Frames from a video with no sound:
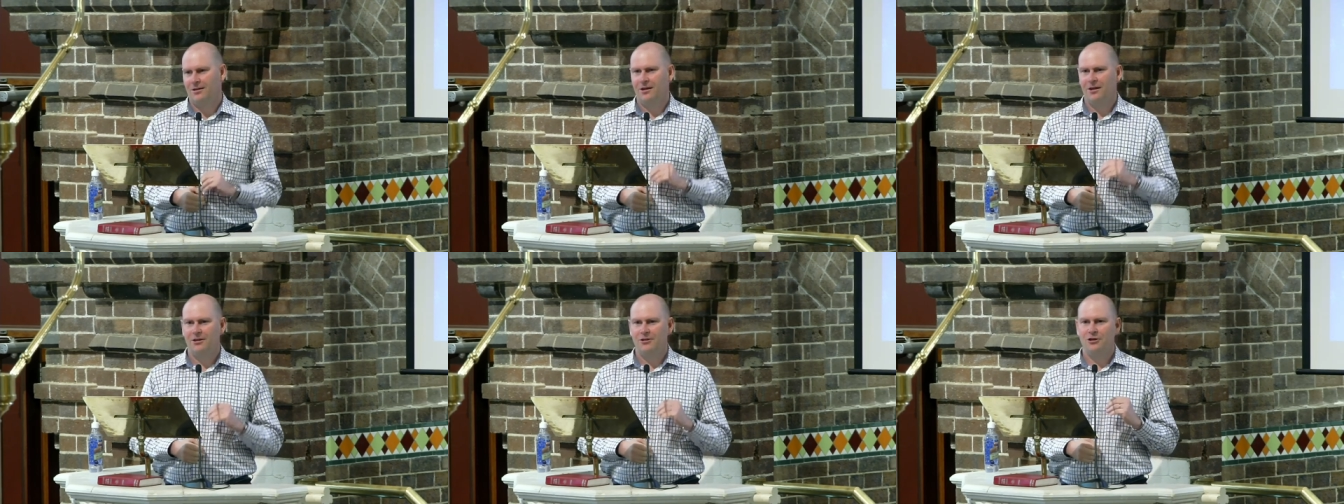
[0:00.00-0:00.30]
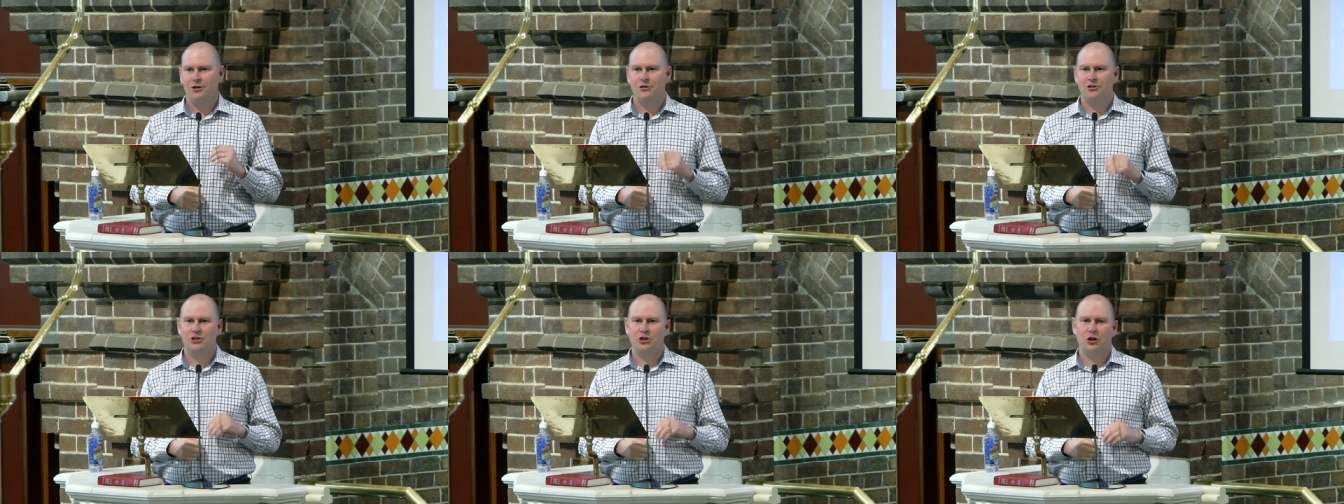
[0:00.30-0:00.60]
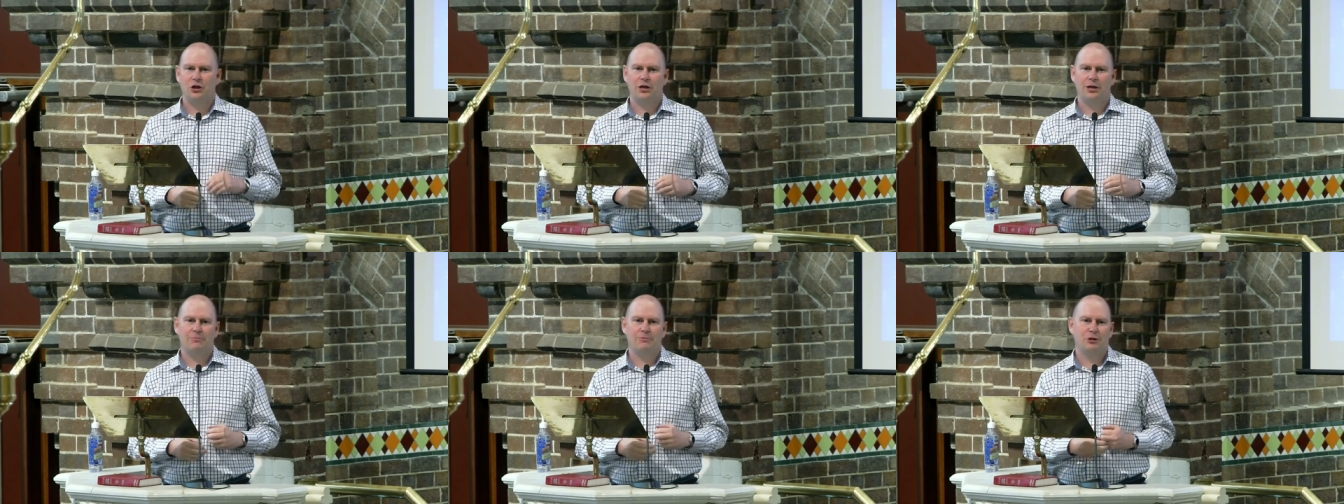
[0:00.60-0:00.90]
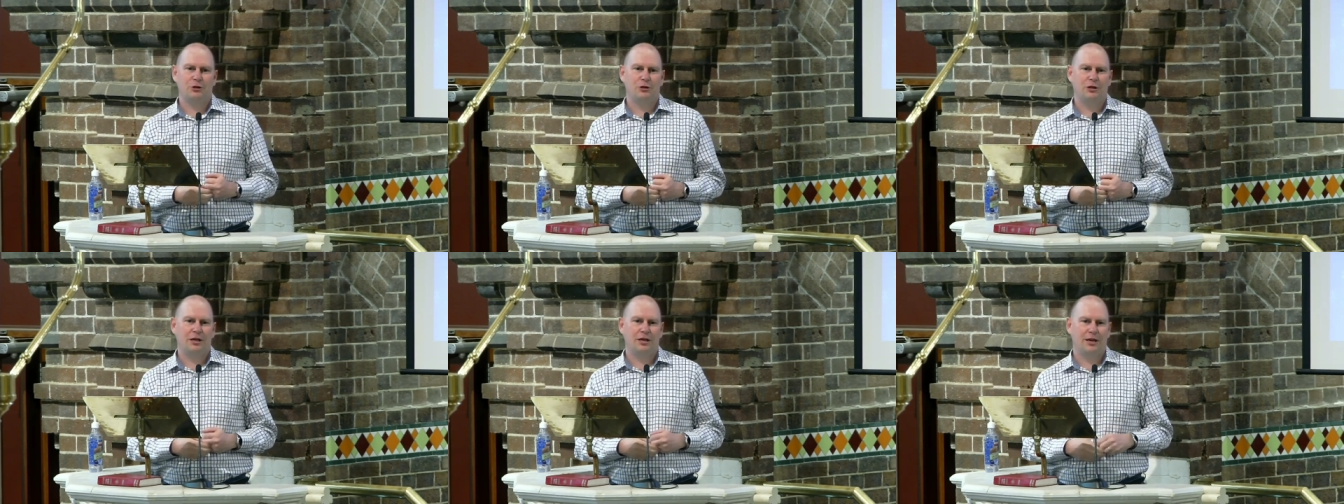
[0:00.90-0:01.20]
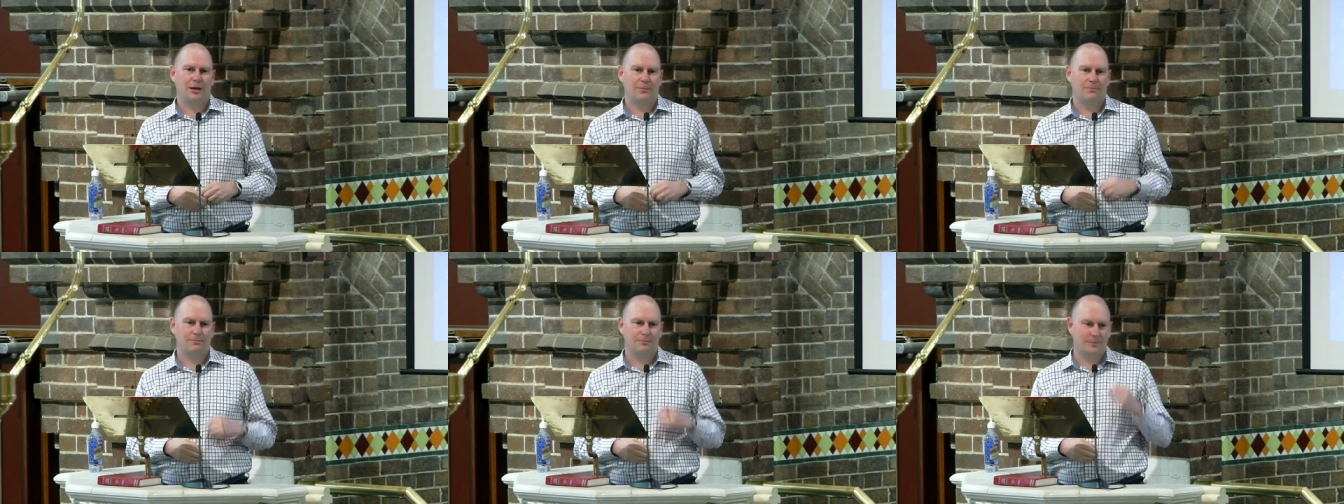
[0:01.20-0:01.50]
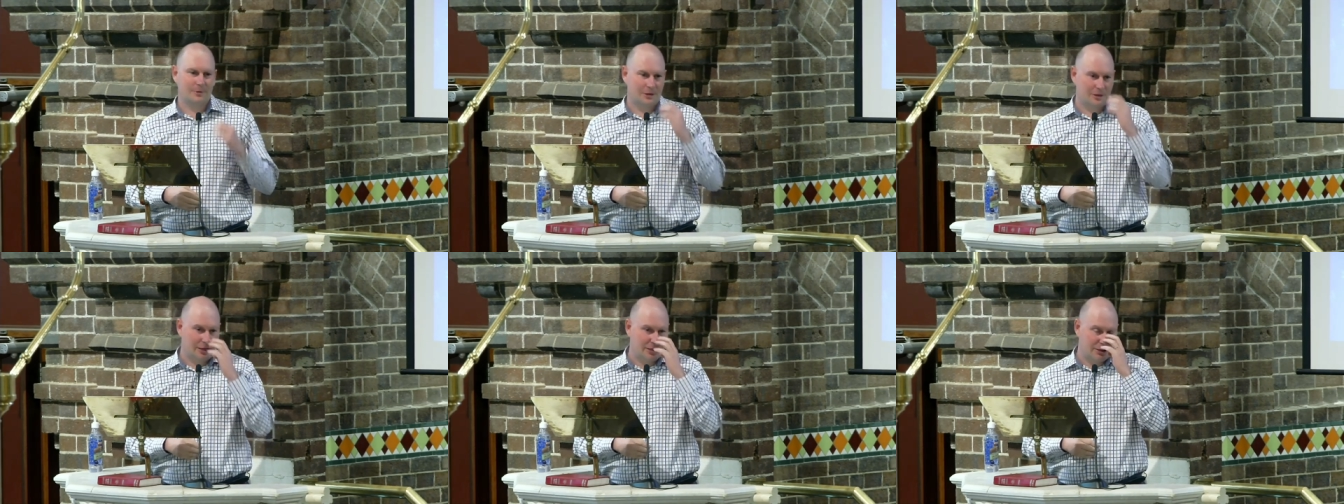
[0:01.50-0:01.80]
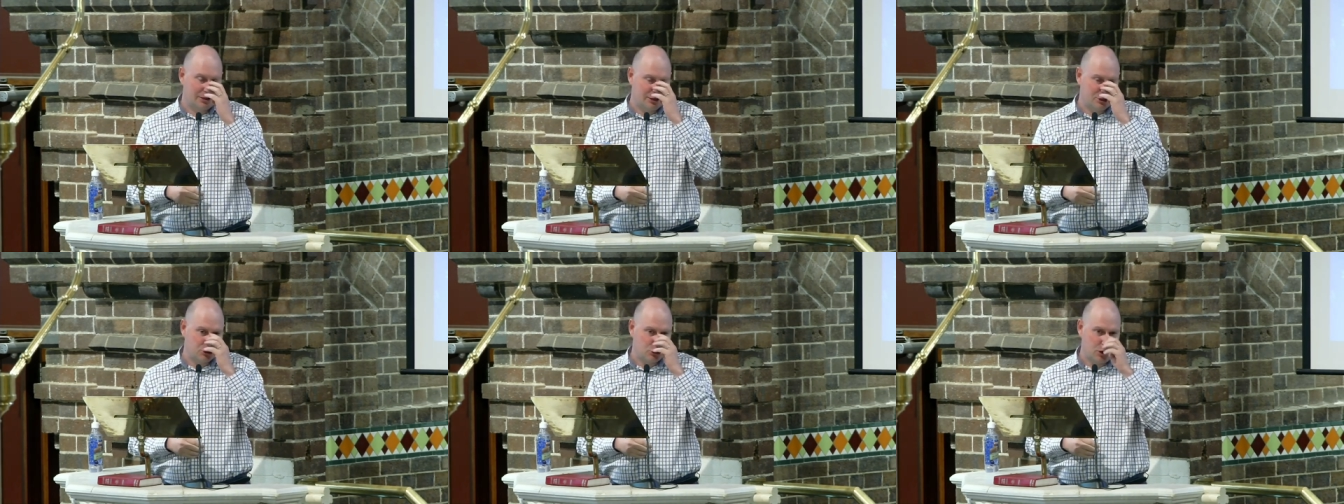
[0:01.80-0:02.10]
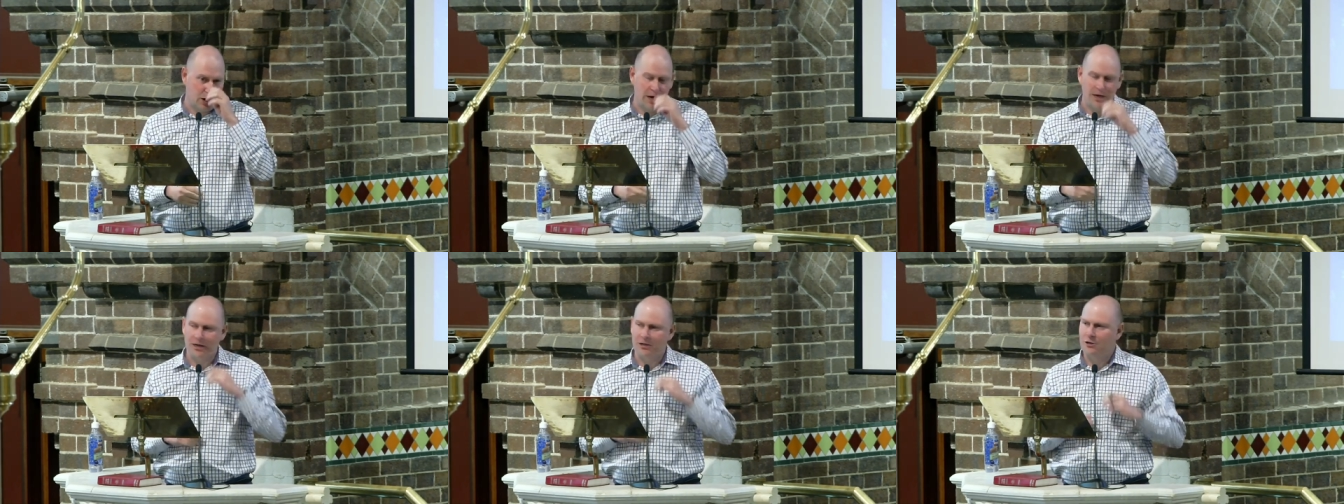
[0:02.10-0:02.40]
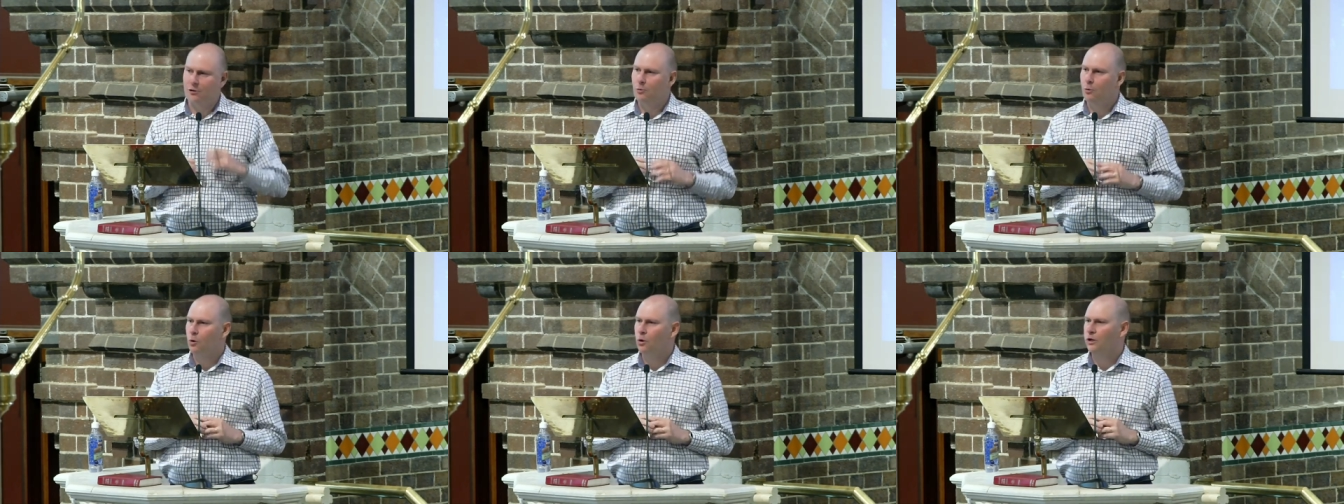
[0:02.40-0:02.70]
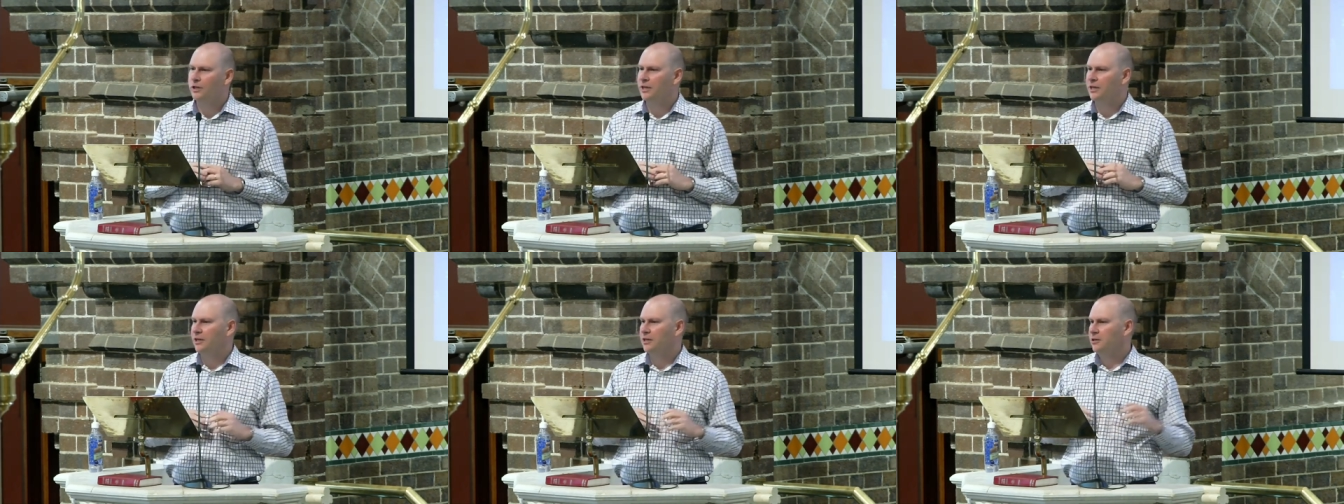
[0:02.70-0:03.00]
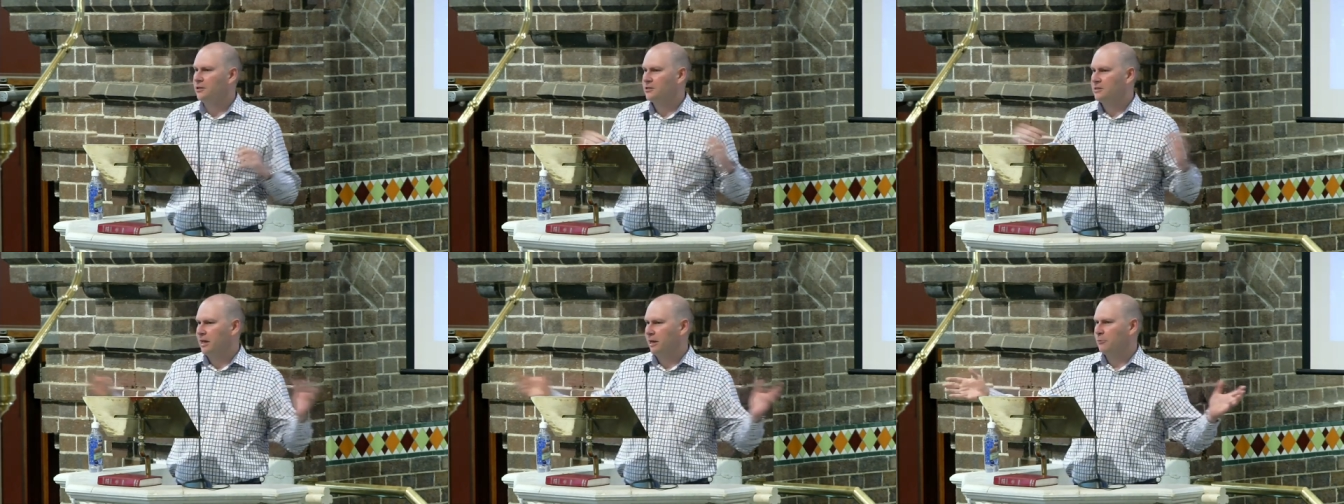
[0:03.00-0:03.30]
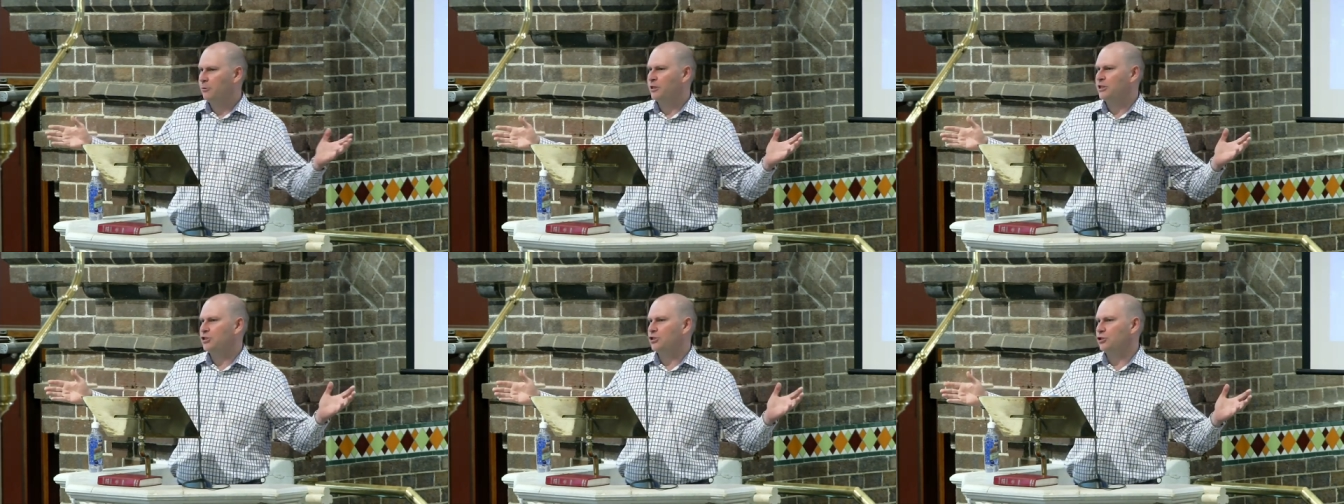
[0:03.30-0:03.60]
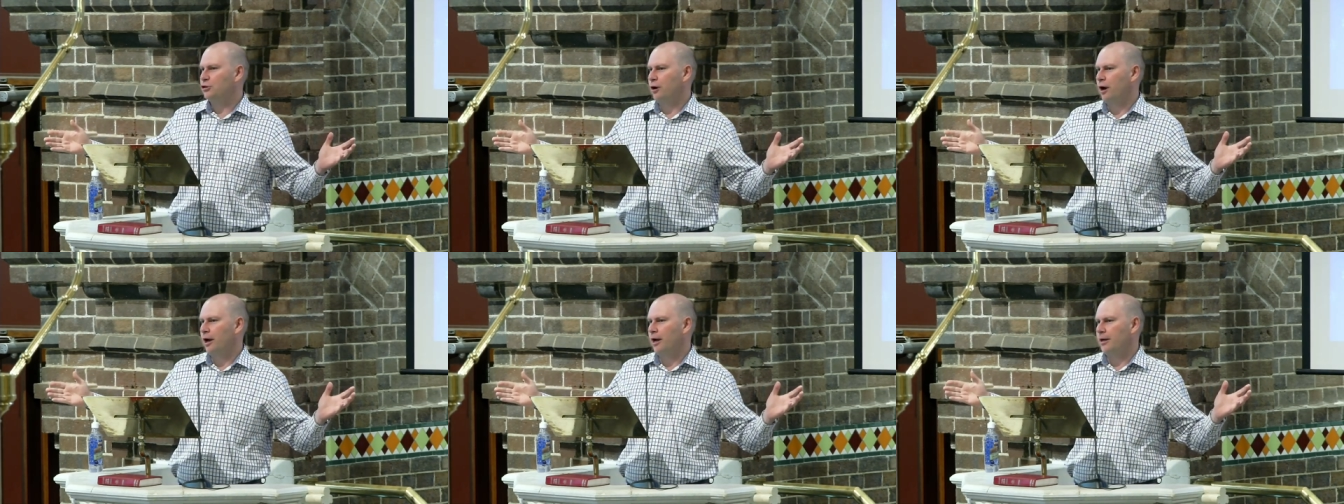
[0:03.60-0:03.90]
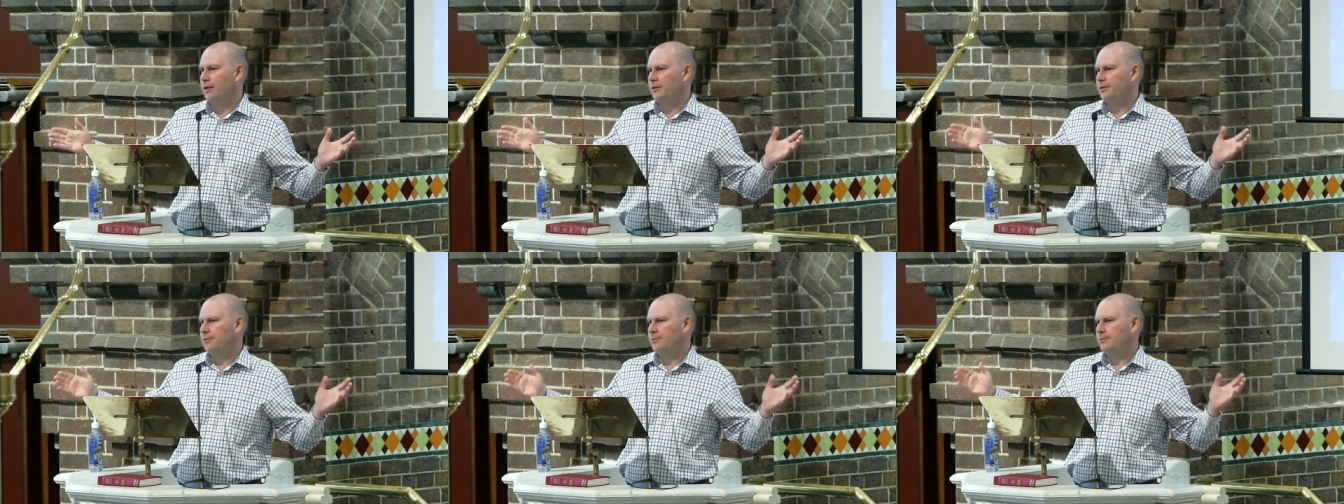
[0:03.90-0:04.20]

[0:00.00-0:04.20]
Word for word: You turn up to the, um, the, the train and you walk in and you say, Which train?